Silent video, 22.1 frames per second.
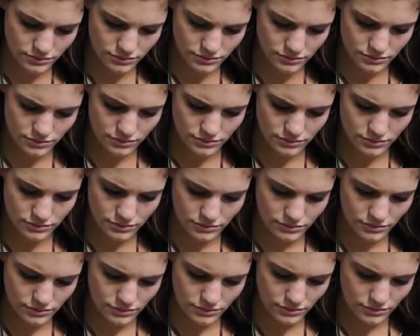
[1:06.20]

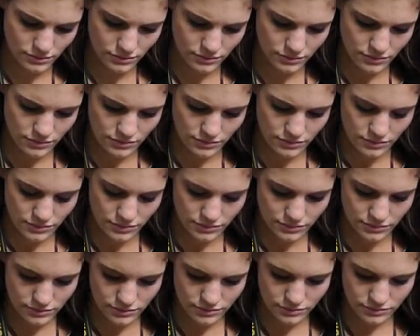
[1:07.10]

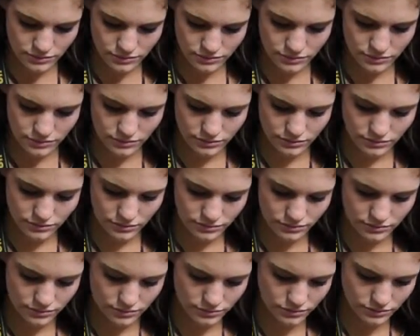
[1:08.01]

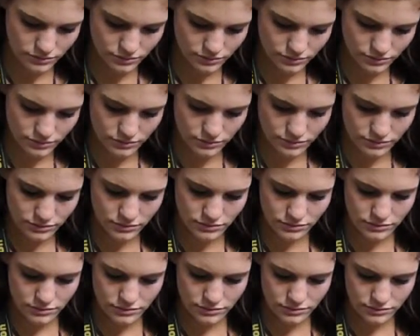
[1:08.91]

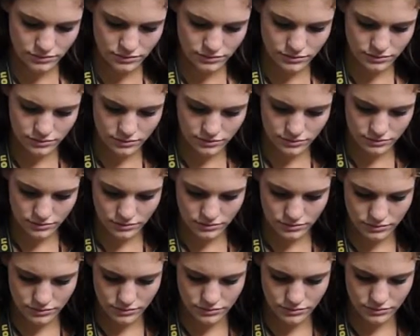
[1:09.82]

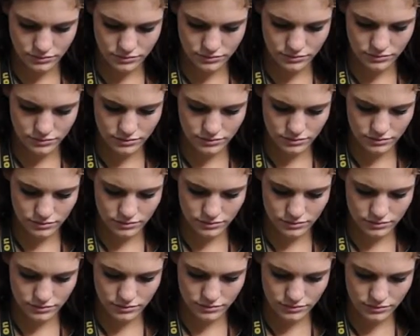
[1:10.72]

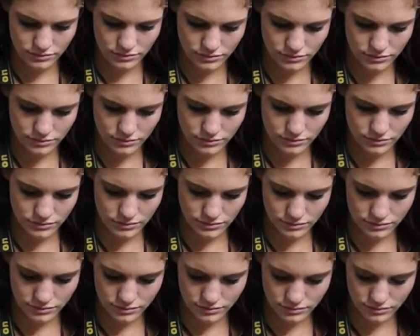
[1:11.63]

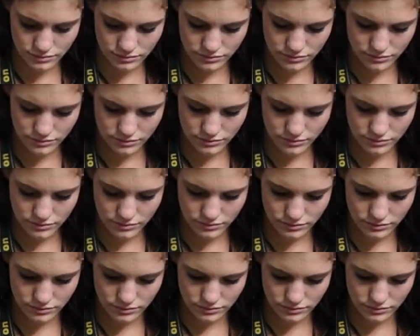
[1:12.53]
The person shown says nothing.